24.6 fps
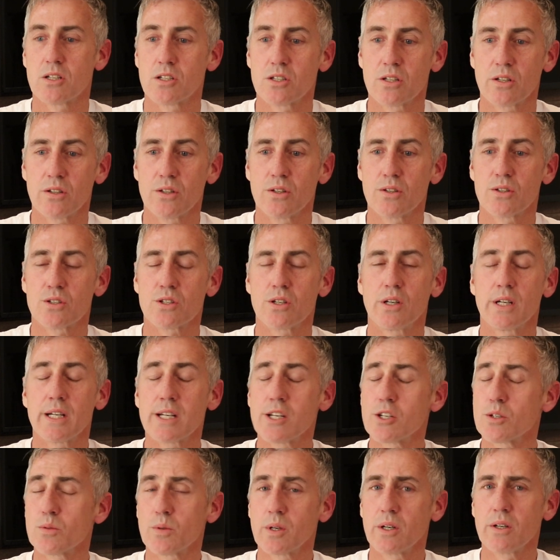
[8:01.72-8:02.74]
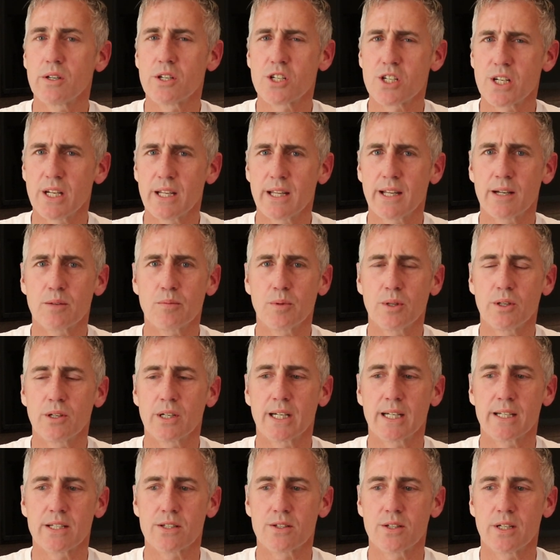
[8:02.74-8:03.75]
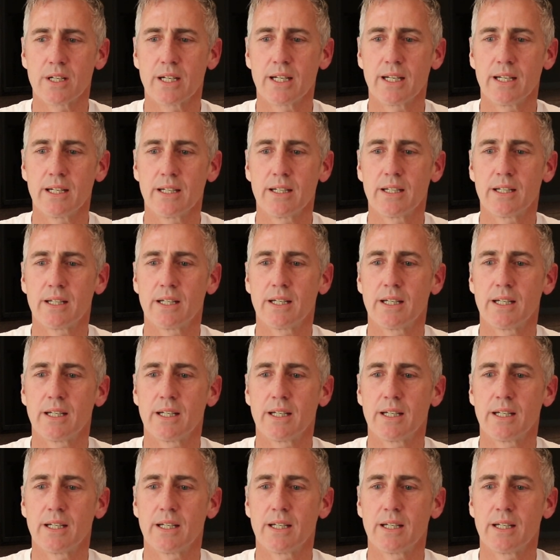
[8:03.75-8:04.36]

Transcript: So I just wanted to share that with you guys today.